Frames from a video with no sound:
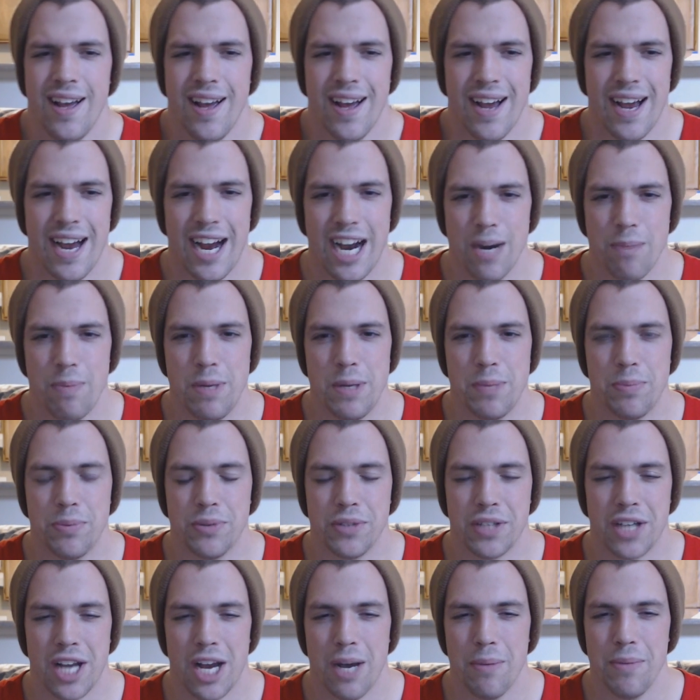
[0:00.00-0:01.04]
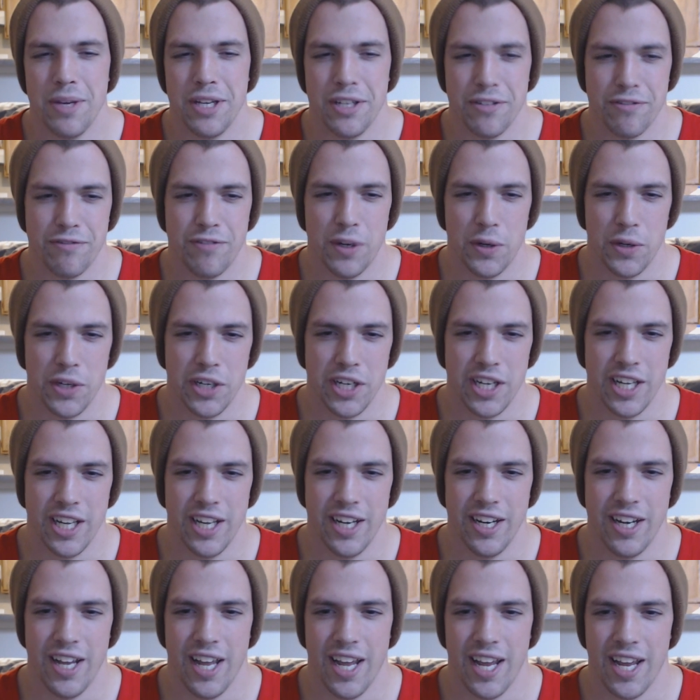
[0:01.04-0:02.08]
hire people to come in, phone it
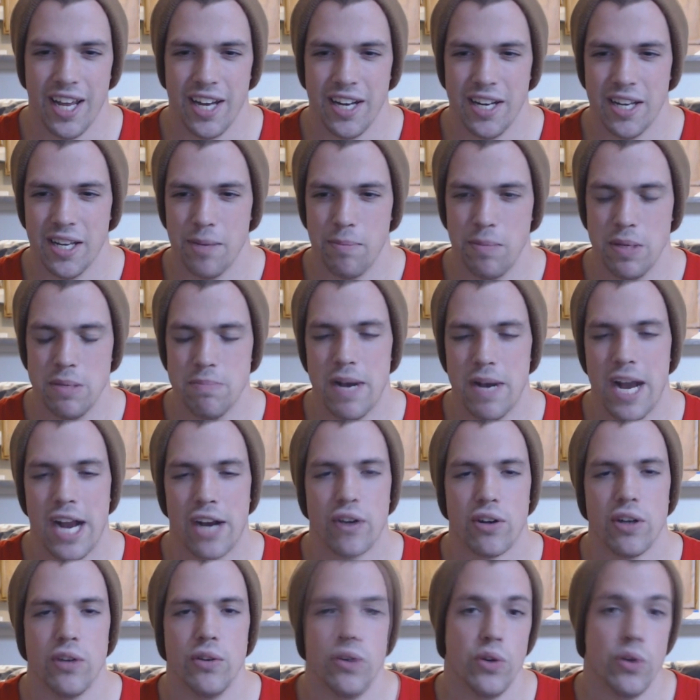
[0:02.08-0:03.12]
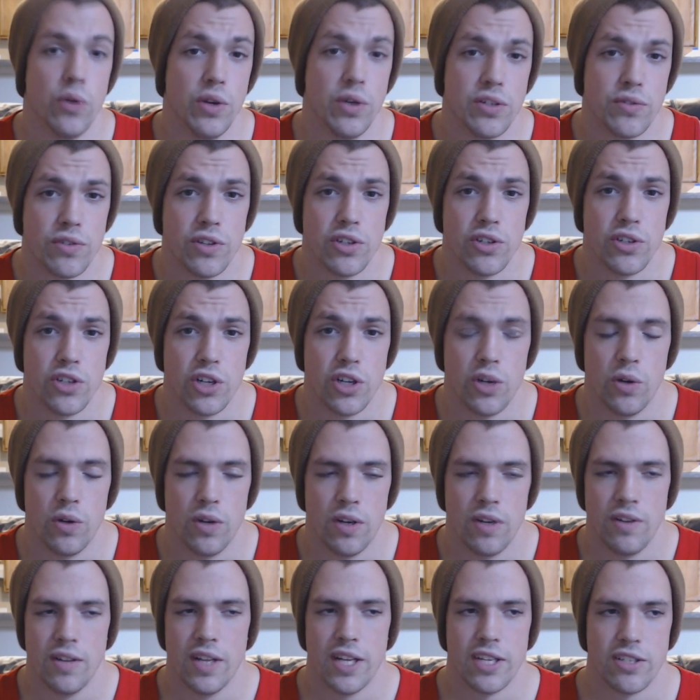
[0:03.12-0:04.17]
in, and be background noise for the show,
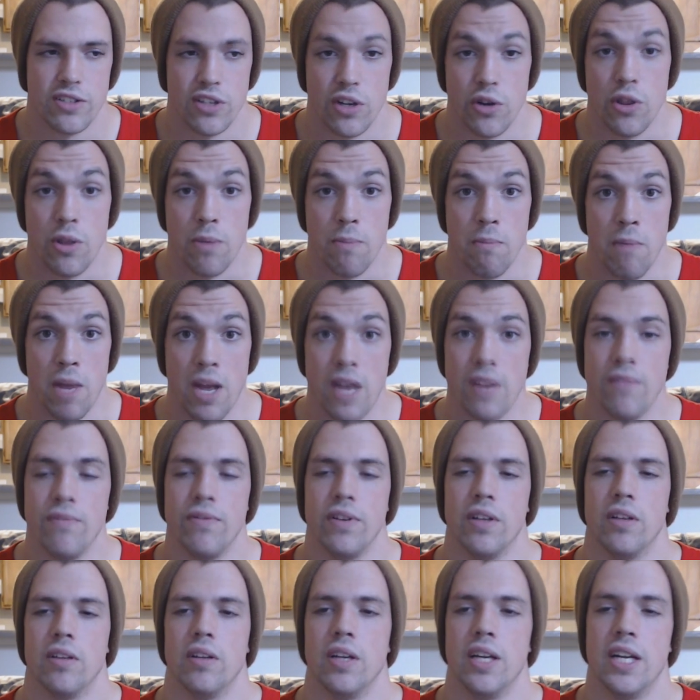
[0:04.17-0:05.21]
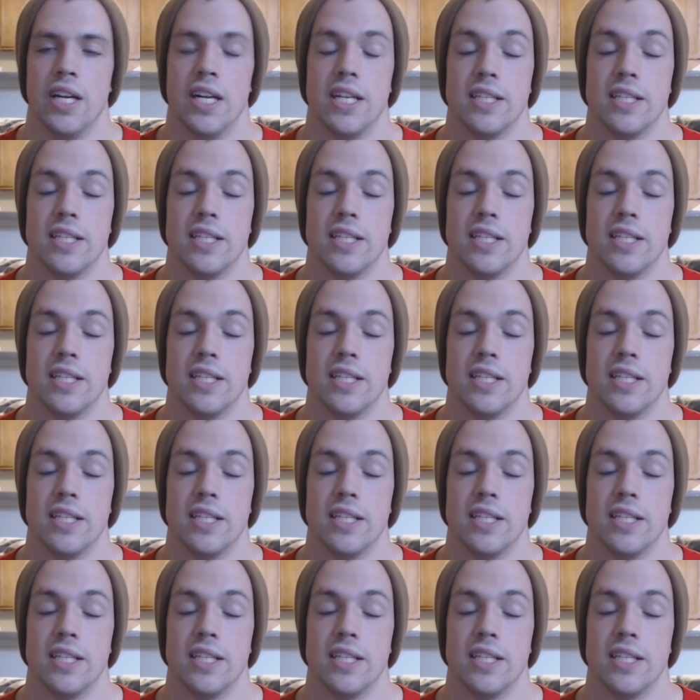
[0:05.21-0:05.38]
unless they're the main villain. And